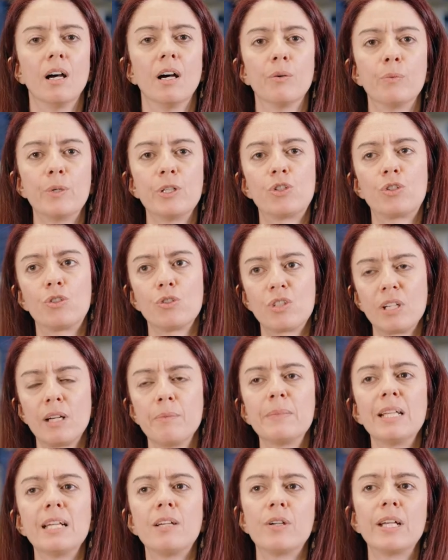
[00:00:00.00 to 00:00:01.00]
which to
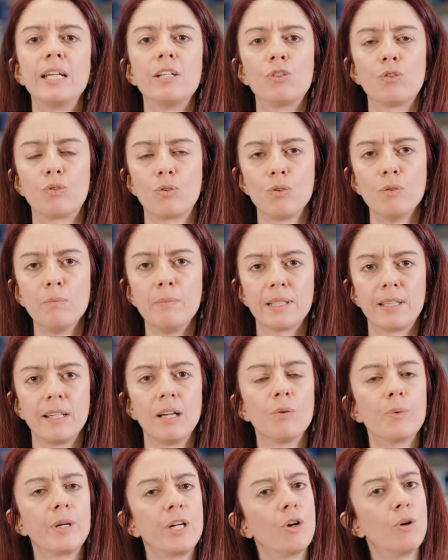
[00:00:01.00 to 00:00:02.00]
some degree is true, but
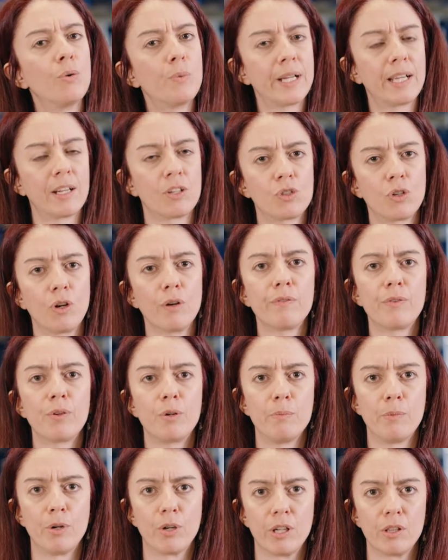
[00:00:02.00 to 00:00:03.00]
now we know we can solve
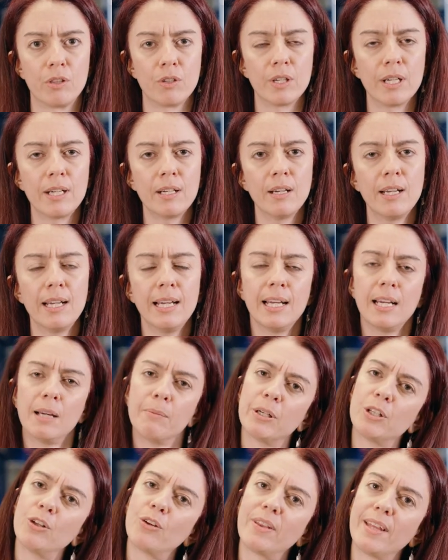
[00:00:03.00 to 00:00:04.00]
through monitoring.
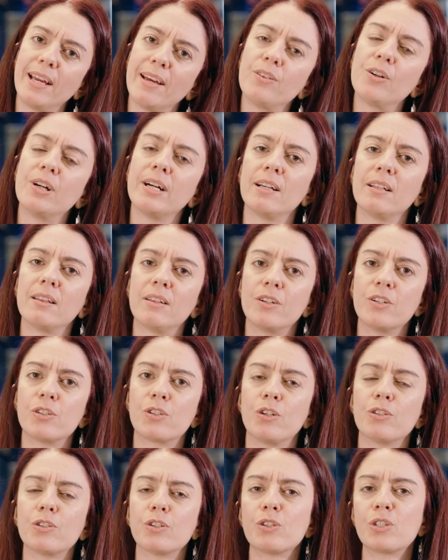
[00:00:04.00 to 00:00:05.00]
But on the other hand, there is
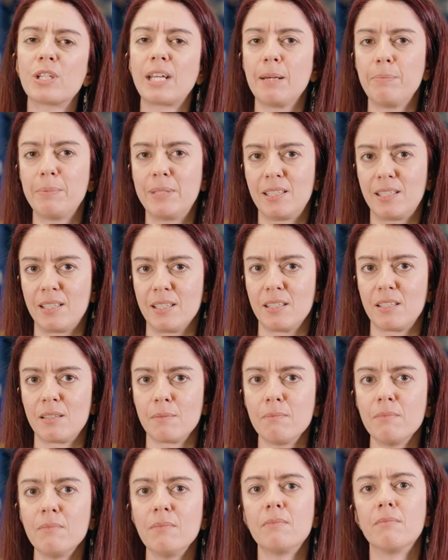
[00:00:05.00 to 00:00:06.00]
also
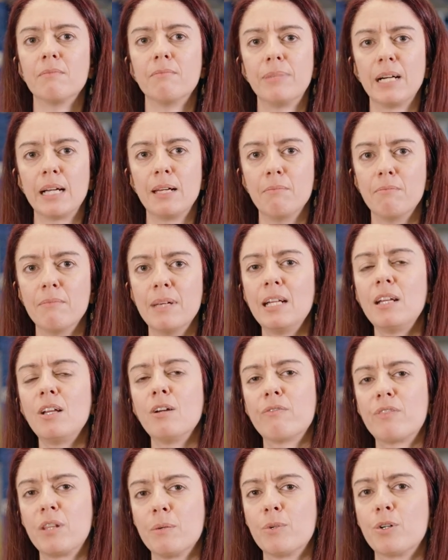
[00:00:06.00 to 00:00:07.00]
skepticism by many
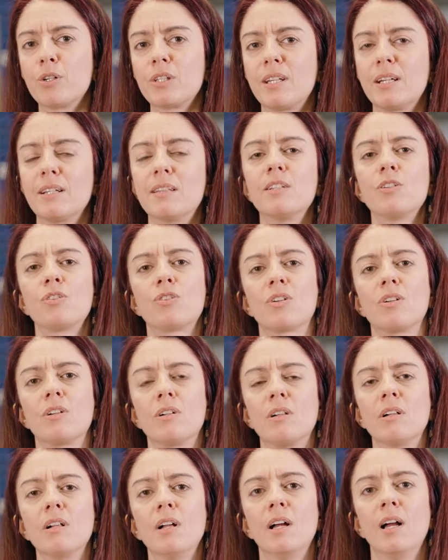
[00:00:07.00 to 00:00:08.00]
of the more
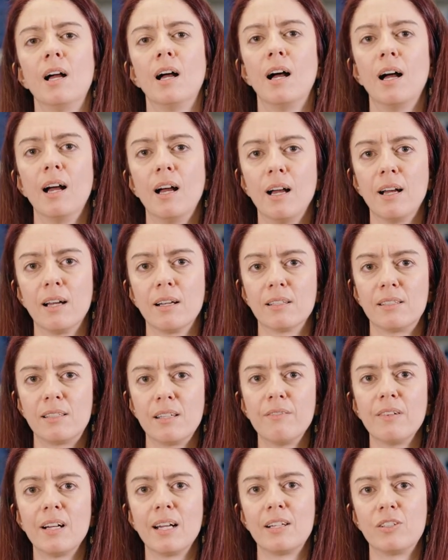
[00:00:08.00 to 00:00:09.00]
traditional
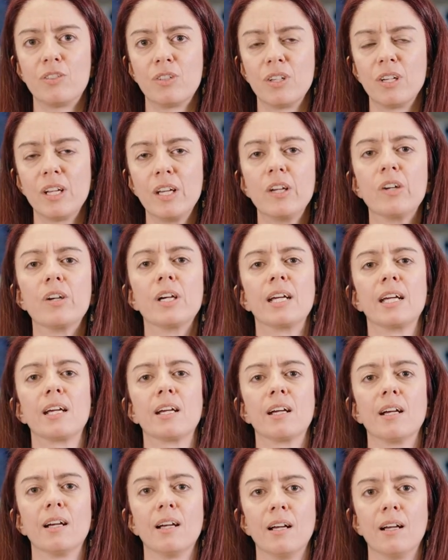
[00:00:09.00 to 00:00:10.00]
civil engineering